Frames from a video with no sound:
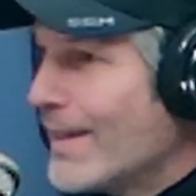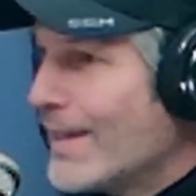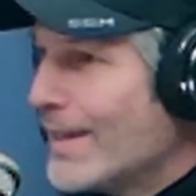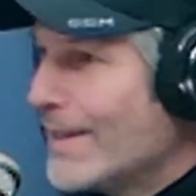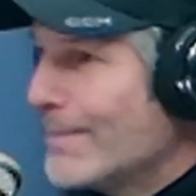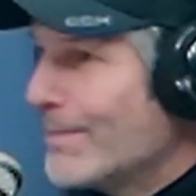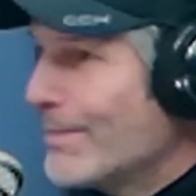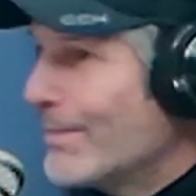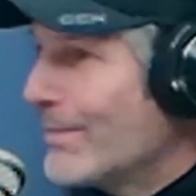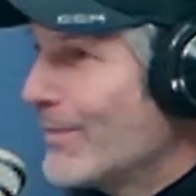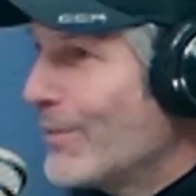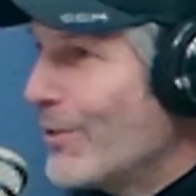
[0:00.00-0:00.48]

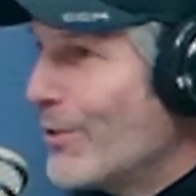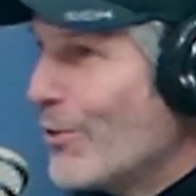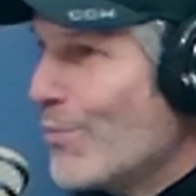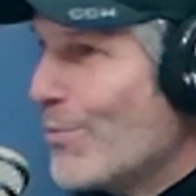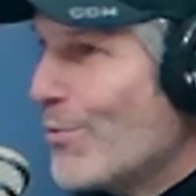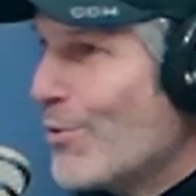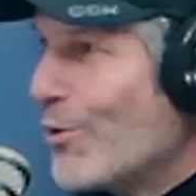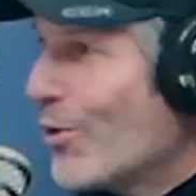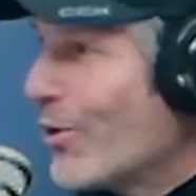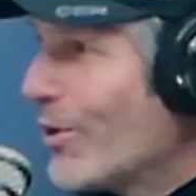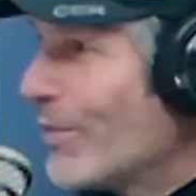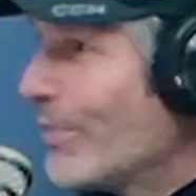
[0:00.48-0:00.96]
Um,
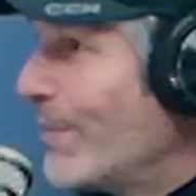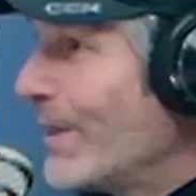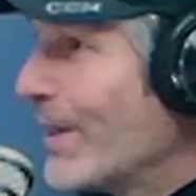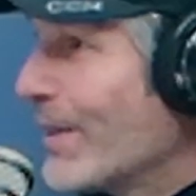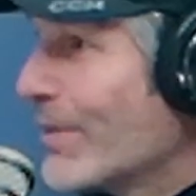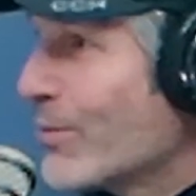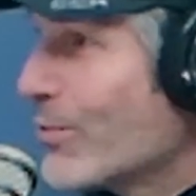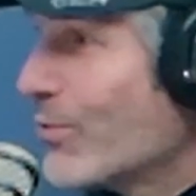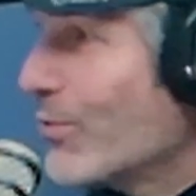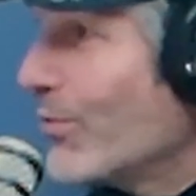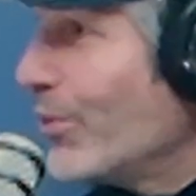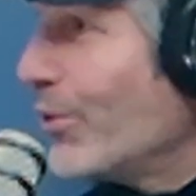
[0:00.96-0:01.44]
no more
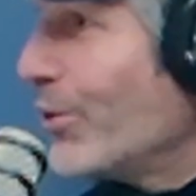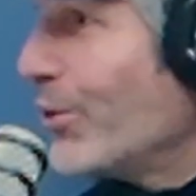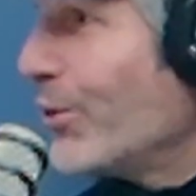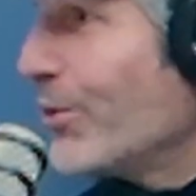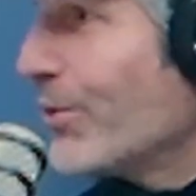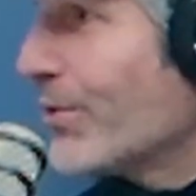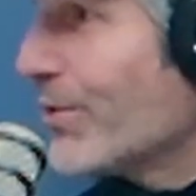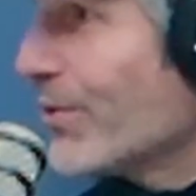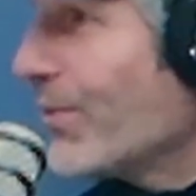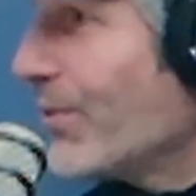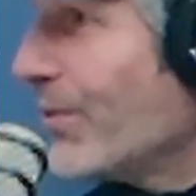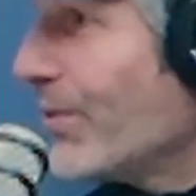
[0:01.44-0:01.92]
big school,
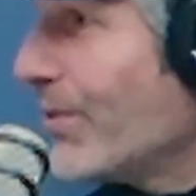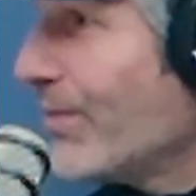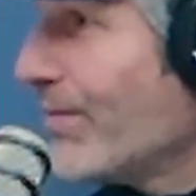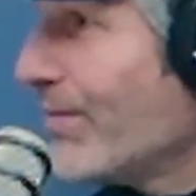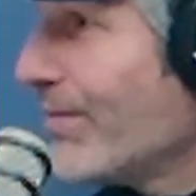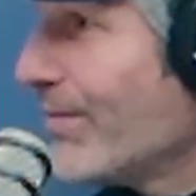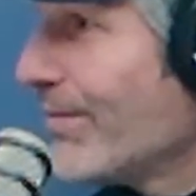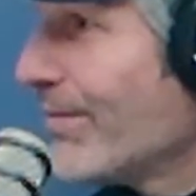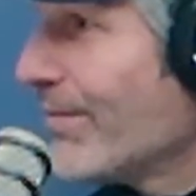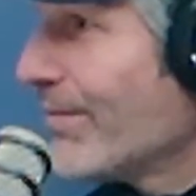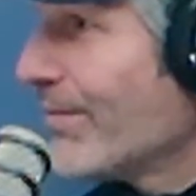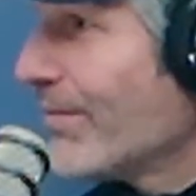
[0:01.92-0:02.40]
little
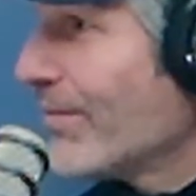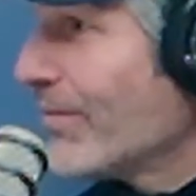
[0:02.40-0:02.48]
school.